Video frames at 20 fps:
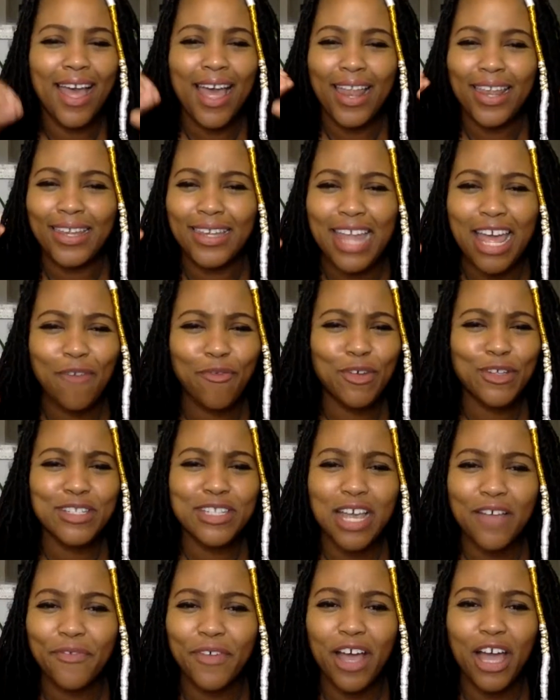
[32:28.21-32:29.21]
levels
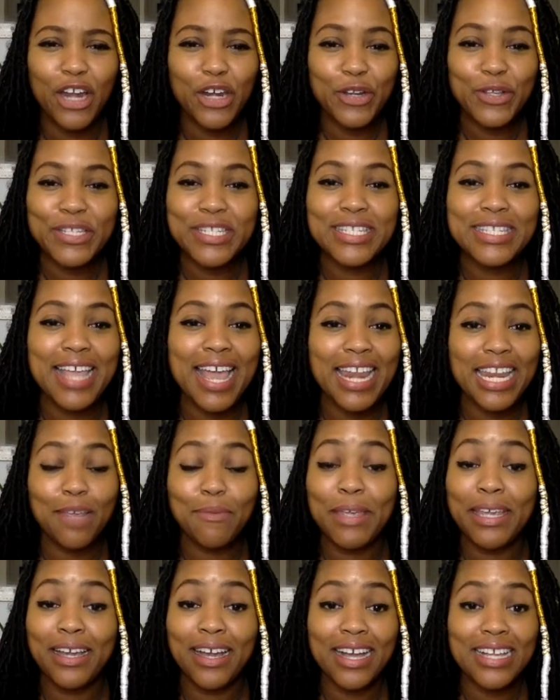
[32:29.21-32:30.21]
of understanding,
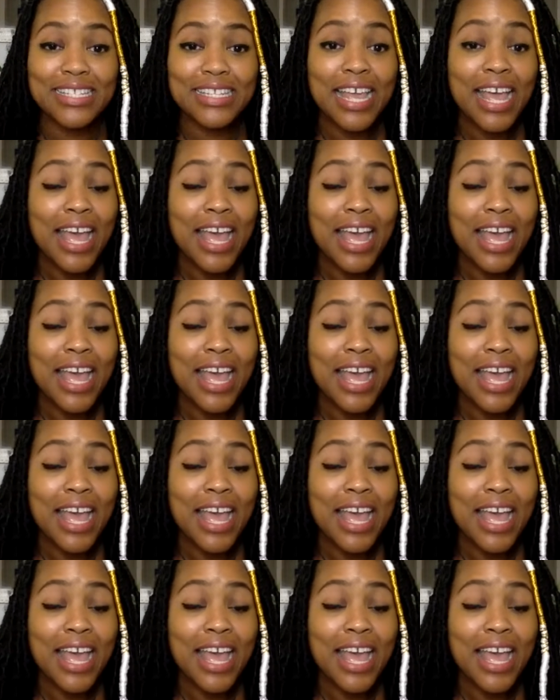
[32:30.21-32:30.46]
because